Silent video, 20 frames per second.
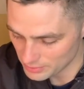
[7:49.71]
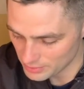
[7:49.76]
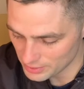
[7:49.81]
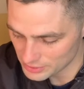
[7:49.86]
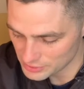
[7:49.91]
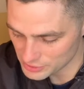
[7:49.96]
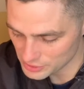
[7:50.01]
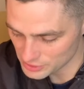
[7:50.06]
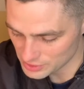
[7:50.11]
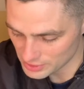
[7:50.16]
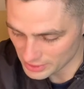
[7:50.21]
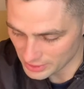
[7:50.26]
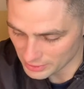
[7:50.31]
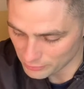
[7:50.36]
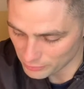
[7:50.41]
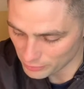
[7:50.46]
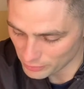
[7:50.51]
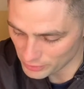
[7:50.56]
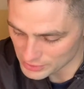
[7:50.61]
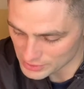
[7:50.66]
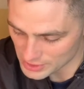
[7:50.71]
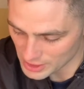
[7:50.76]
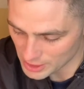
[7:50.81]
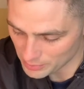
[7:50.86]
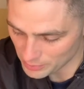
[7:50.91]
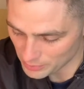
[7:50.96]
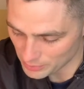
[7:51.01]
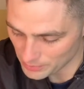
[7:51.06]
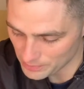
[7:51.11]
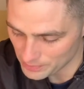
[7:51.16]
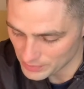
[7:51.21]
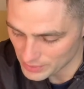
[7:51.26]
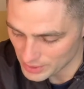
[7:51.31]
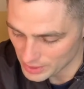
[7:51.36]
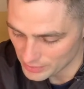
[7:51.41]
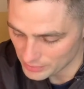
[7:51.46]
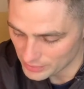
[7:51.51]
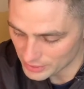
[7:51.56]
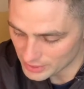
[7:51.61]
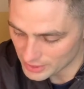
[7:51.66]
just like, for example,
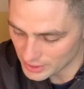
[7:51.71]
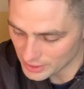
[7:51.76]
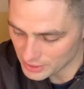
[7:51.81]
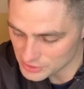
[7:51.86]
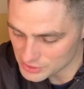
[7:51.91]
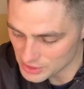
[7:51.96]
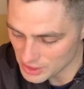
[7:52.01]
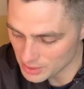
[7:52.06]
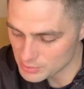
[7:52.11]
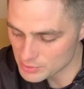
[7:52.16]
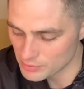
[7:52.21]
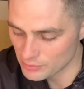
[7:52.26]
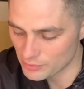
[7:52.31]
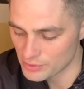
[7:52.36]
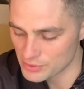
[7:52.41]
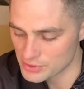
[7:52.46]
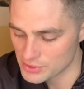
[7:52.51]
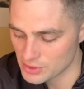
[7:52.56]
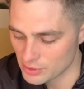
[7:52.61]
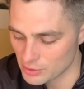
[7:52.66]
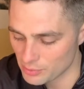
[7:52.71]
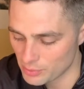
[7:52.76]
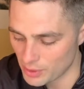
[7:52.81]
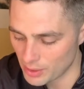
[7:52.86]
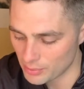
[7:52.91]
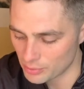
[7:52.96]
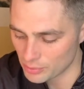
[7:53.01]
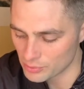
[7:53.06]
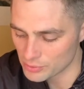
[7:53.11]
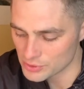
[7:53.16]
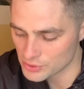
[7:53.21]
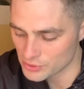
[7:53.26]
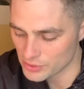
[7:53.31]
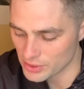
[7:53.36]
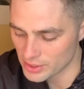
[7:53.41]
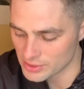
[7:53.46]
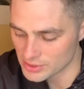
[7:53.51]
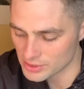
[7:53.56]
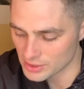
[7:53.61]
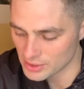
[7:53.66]
the King James Version of the Bible was
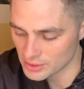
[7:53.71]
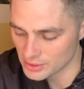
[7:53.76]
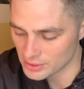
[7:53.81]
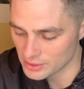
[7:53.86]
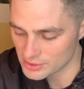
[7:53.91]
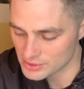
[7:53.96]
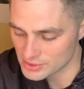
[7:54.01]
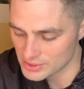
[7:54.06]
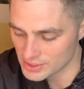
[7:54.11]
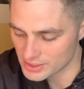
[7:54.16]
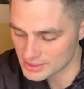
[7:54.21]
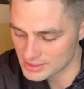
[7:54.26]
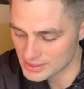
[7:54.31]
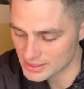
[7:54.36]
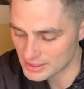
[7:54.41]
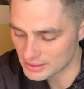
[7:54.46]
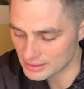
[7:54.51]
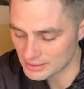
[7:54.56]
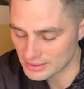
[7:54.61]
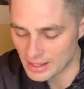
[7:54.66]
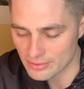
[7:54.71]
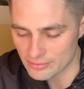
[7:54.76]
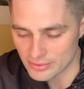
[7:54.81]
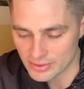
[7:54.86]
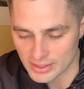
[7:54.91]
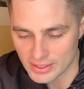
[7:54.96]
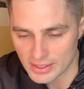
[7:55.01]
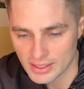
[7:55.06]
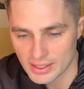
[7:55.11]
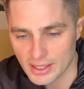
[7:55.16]
translated in 1611